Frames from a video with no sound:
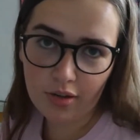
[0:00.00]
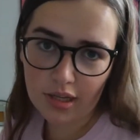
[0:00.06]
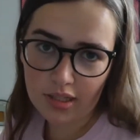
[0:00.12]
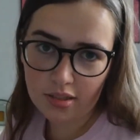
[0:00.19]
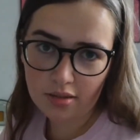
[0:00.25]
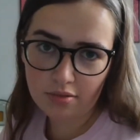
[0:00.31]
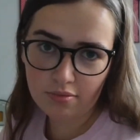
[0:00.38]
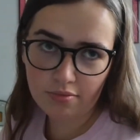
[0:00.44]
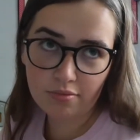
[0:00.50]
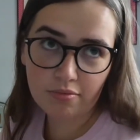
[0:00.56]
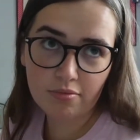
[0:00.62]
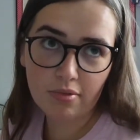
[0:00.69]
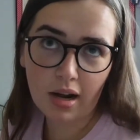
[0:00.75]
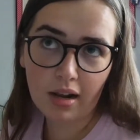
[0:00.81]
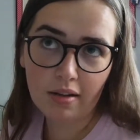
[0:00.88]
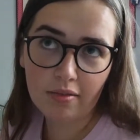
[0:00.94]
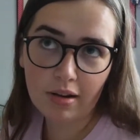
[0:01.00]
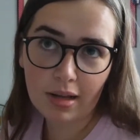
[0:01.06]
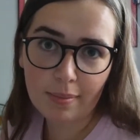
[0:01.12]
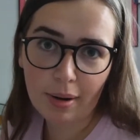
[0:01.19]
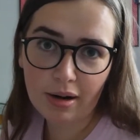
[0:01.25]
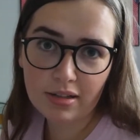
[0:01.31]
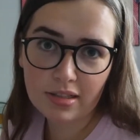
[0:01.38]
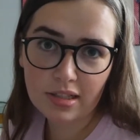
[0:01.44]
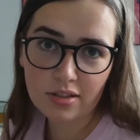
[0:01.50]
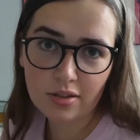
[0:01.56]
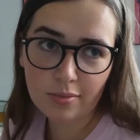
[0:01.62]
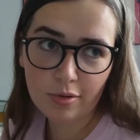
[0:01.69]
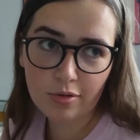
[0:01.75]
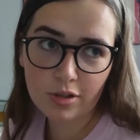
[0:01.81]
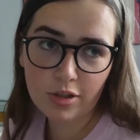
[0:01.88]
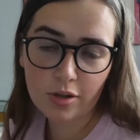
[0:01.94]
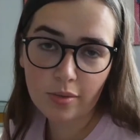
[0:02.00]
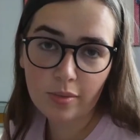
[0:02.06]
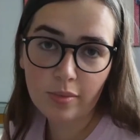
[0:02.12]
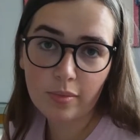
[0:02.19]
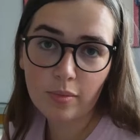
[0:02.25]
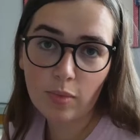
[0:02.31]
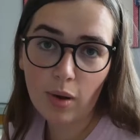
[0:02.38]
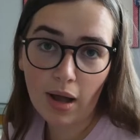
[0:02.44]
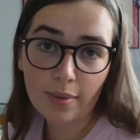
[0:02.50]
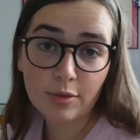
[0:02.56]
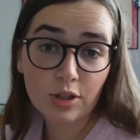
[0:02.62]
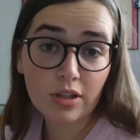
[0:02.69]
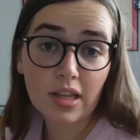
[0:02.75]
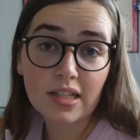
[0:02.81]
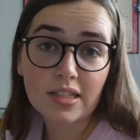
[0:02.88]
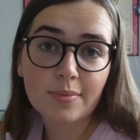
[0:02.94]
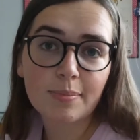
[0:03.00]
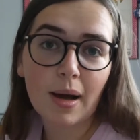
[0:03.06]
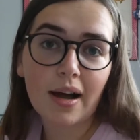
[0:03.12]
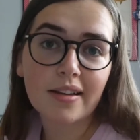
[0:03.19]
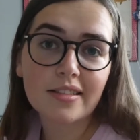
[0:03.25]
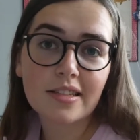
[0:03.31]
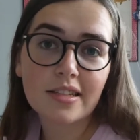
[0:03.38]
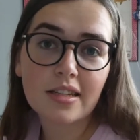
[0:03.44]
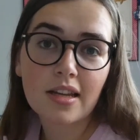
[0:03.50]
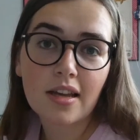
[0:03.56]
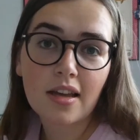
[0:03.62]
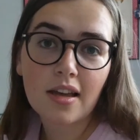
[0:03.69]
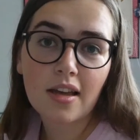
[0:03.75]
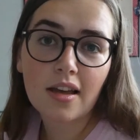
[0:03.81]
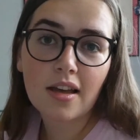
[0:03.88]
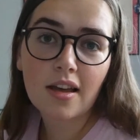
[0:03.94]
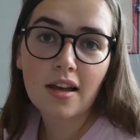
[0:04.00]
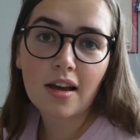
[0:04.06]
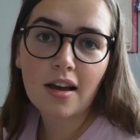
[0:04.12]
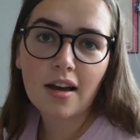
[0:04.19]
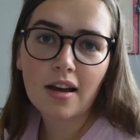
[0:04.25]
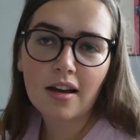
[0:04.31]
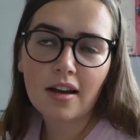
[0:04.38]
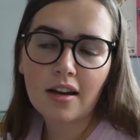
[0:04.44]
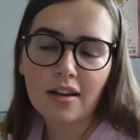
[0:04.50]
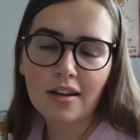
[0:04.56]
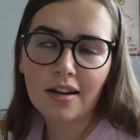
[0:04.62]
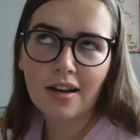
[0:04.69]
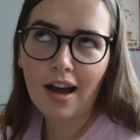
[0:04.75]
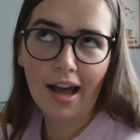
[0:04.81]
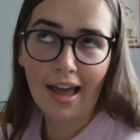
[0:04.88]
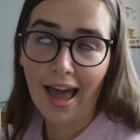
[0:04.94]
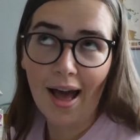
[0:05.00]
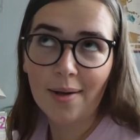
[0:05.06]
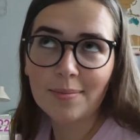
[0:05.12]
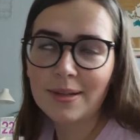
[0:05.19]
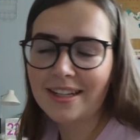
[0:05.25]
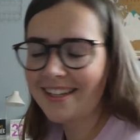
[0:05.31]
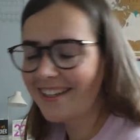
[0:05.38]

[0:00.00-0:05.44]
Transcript: is really, really embarrassing, so I'm not really sure why I'm doing this, but I am.